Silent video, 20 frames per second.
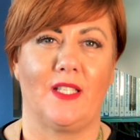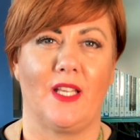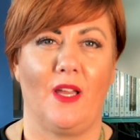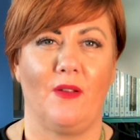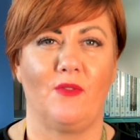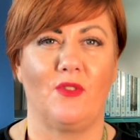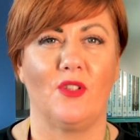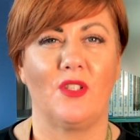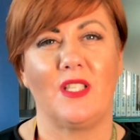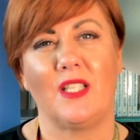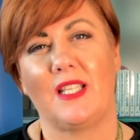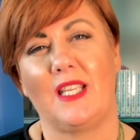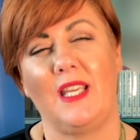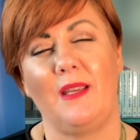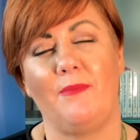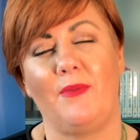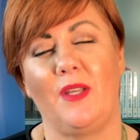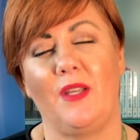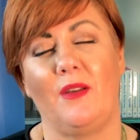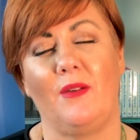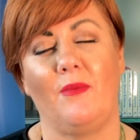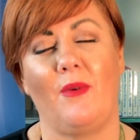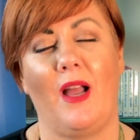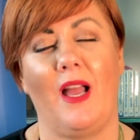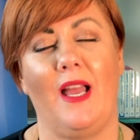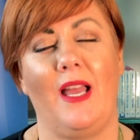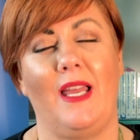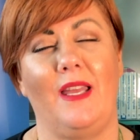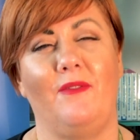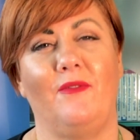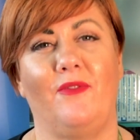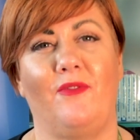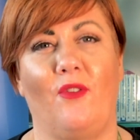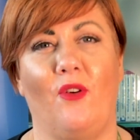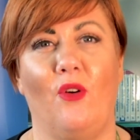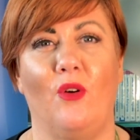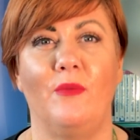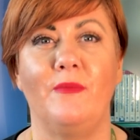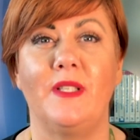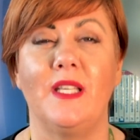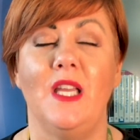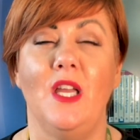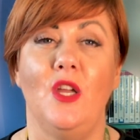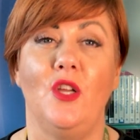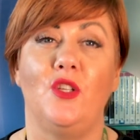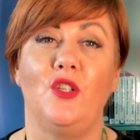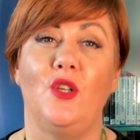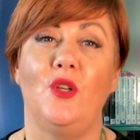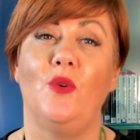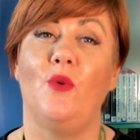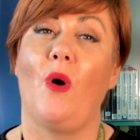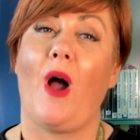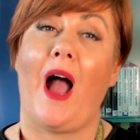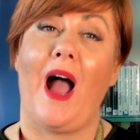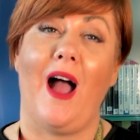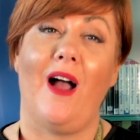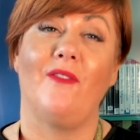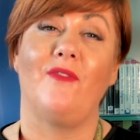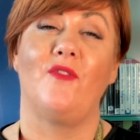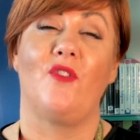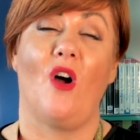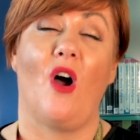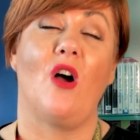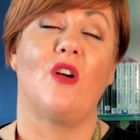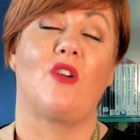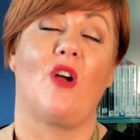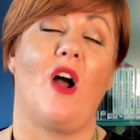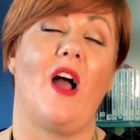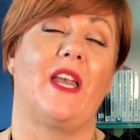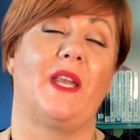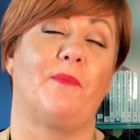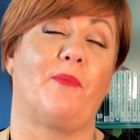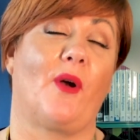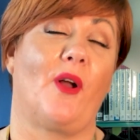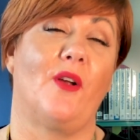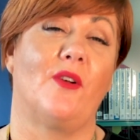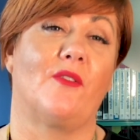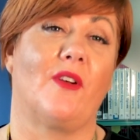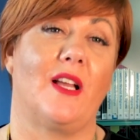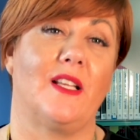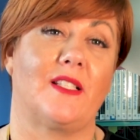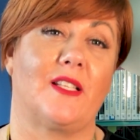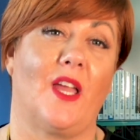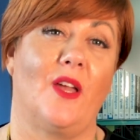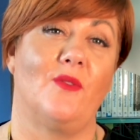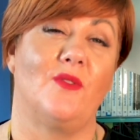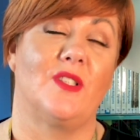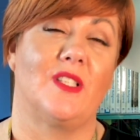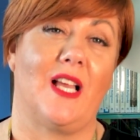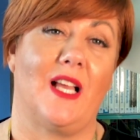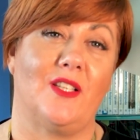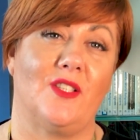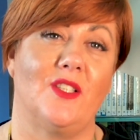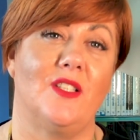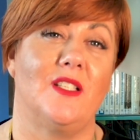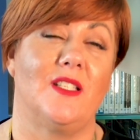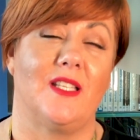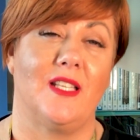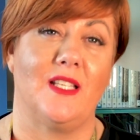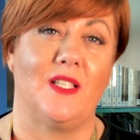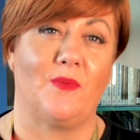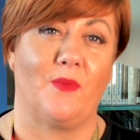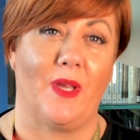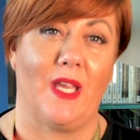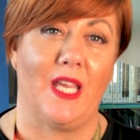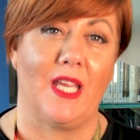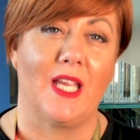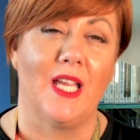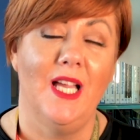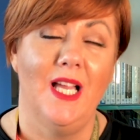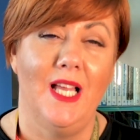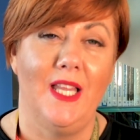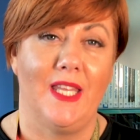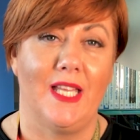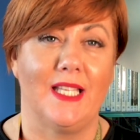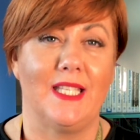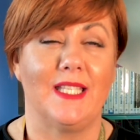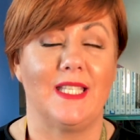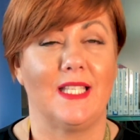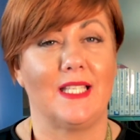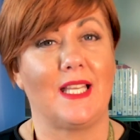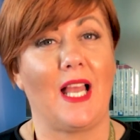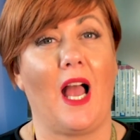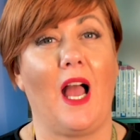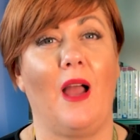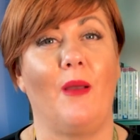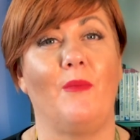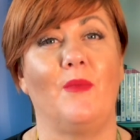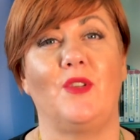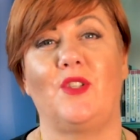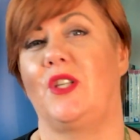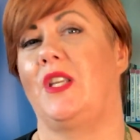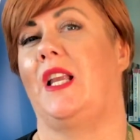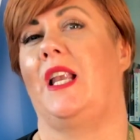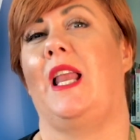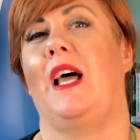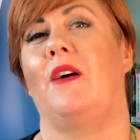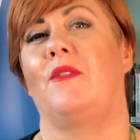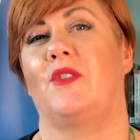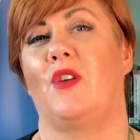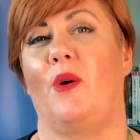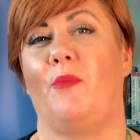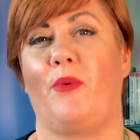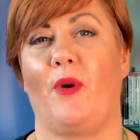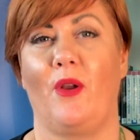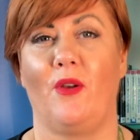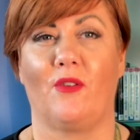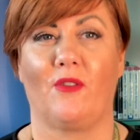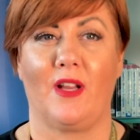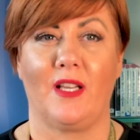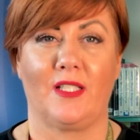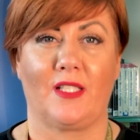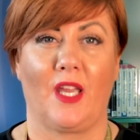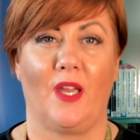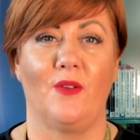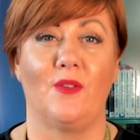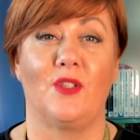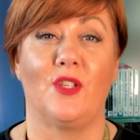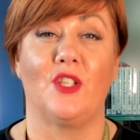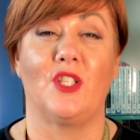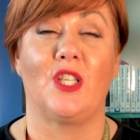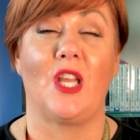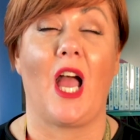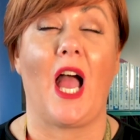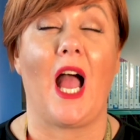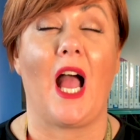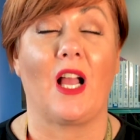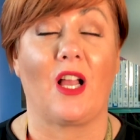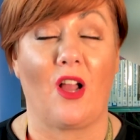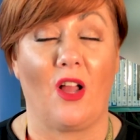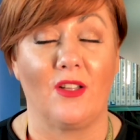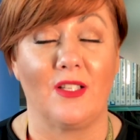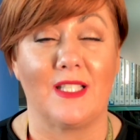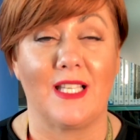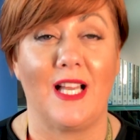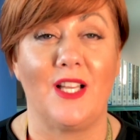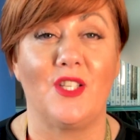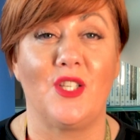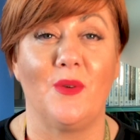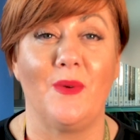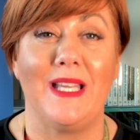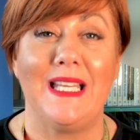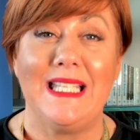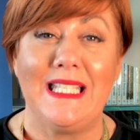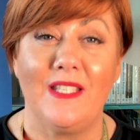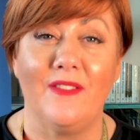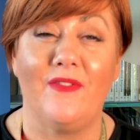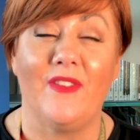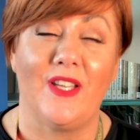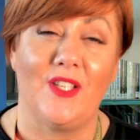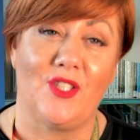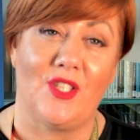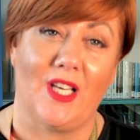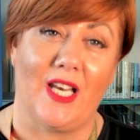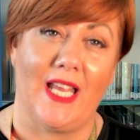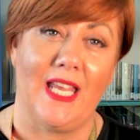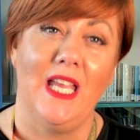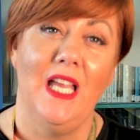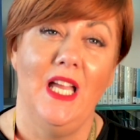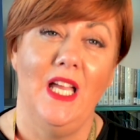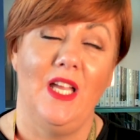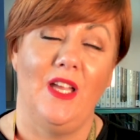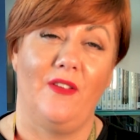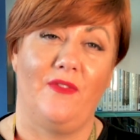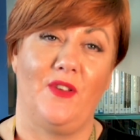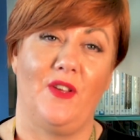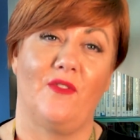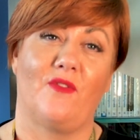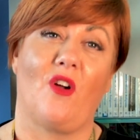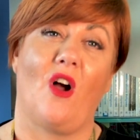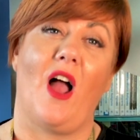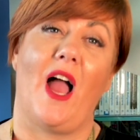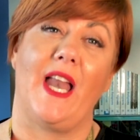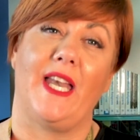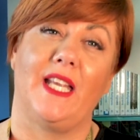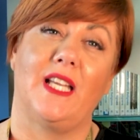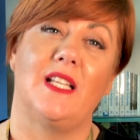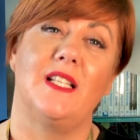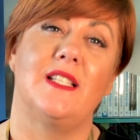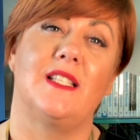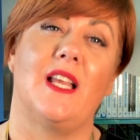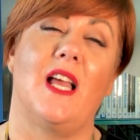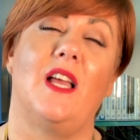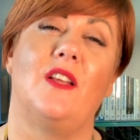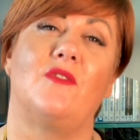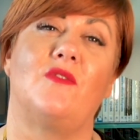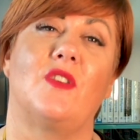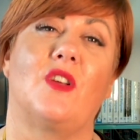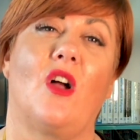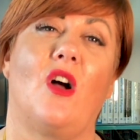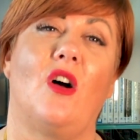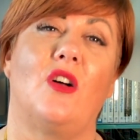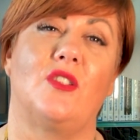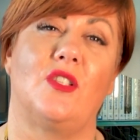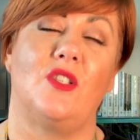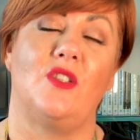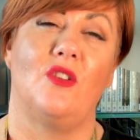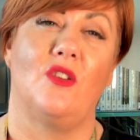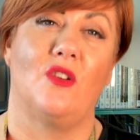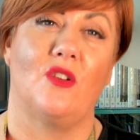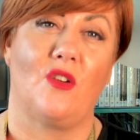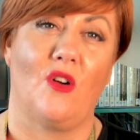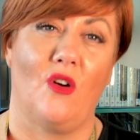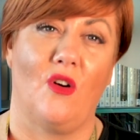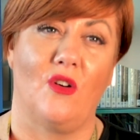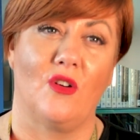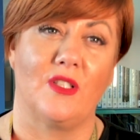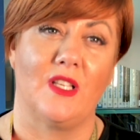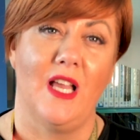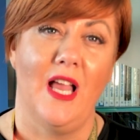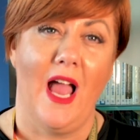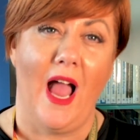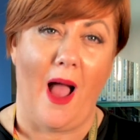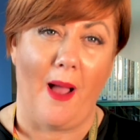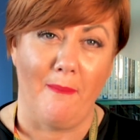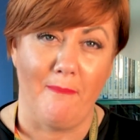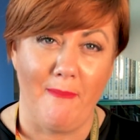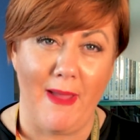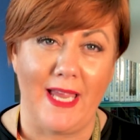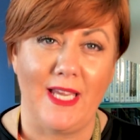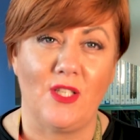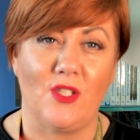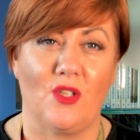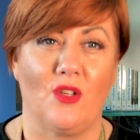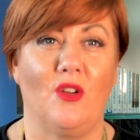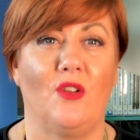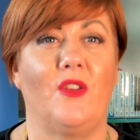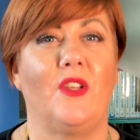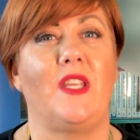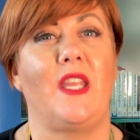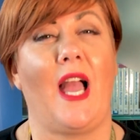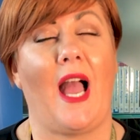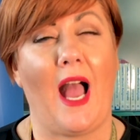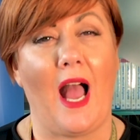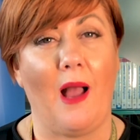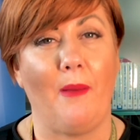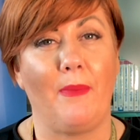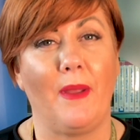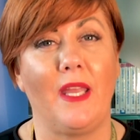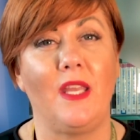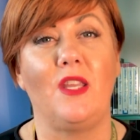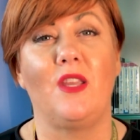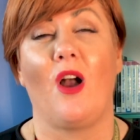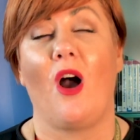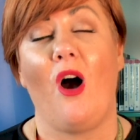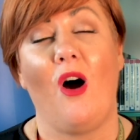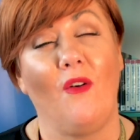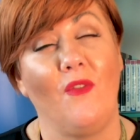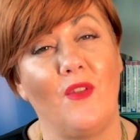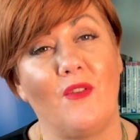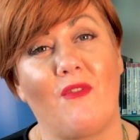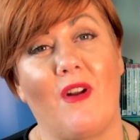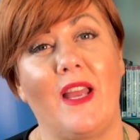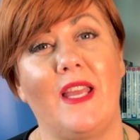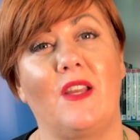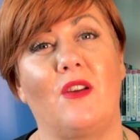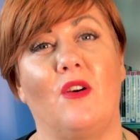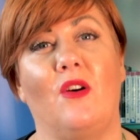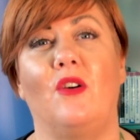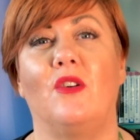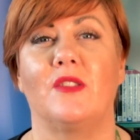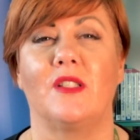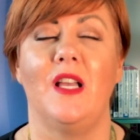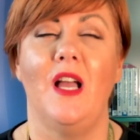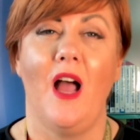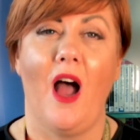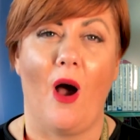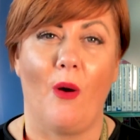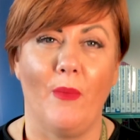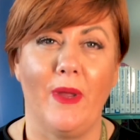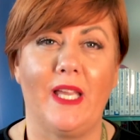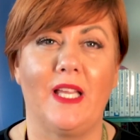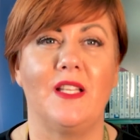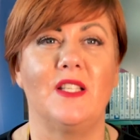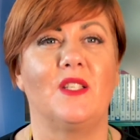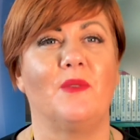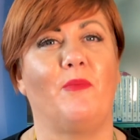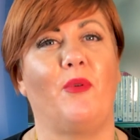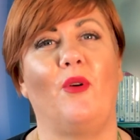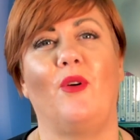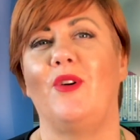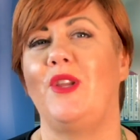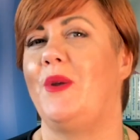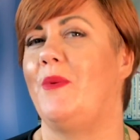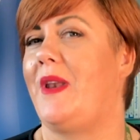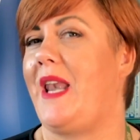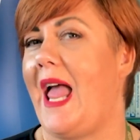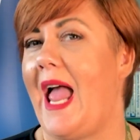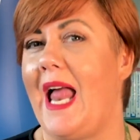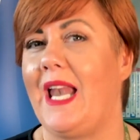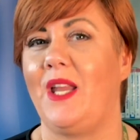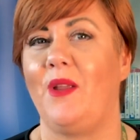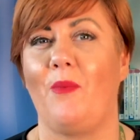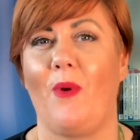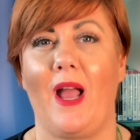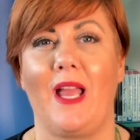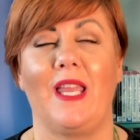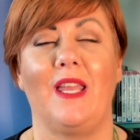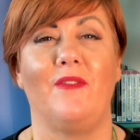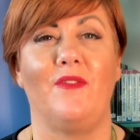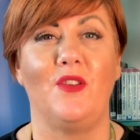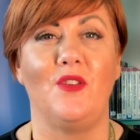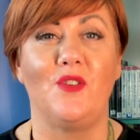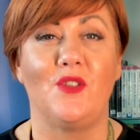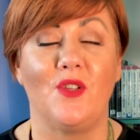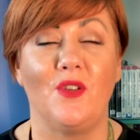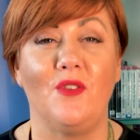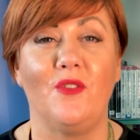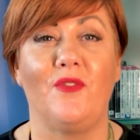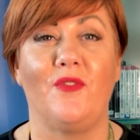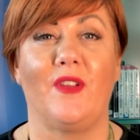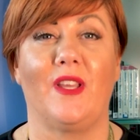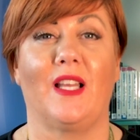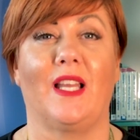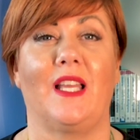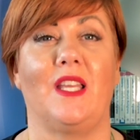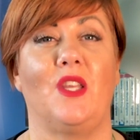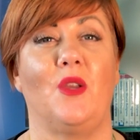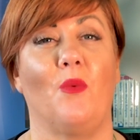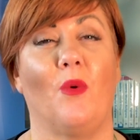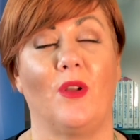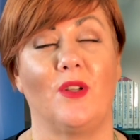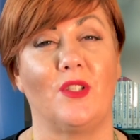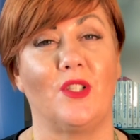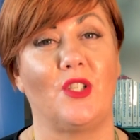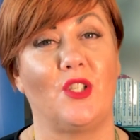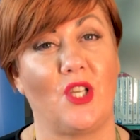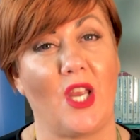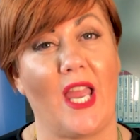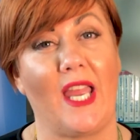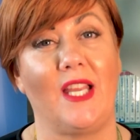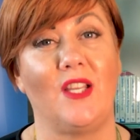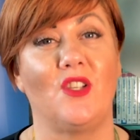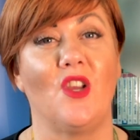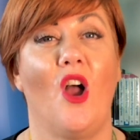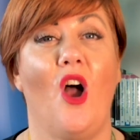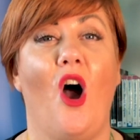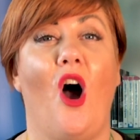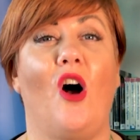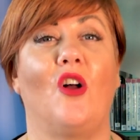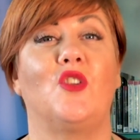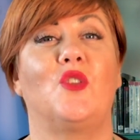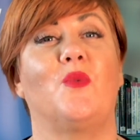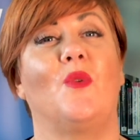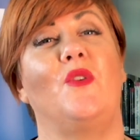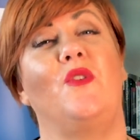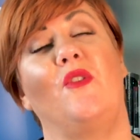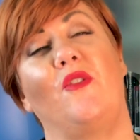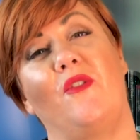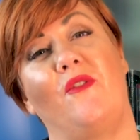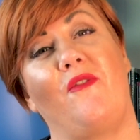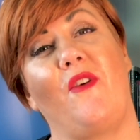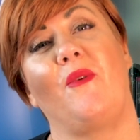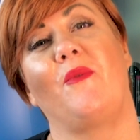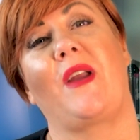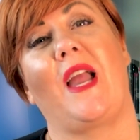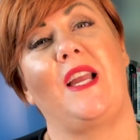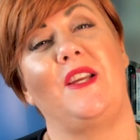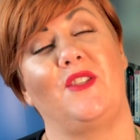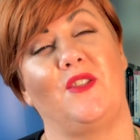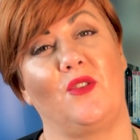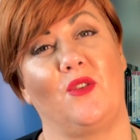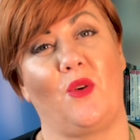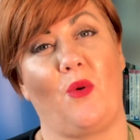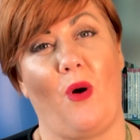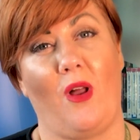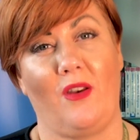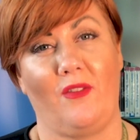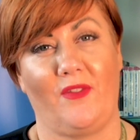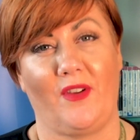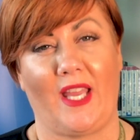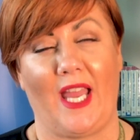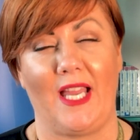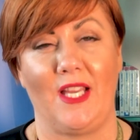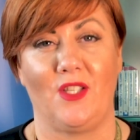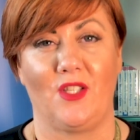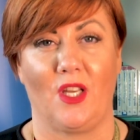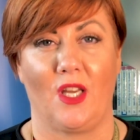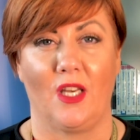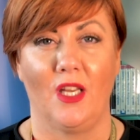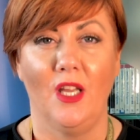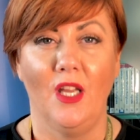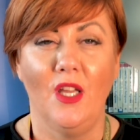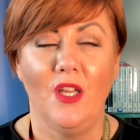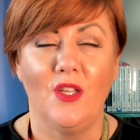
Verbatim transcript: So just to keep you uh, informed, you have not got any progress coach sessions this week. This is a time which allows our progress coaches to contact you individually if you've got any concerns regarding your course and make sure that you're happy, you're on the right course and we can support you in any way if you do feel like you want to change onto another vocational qualification.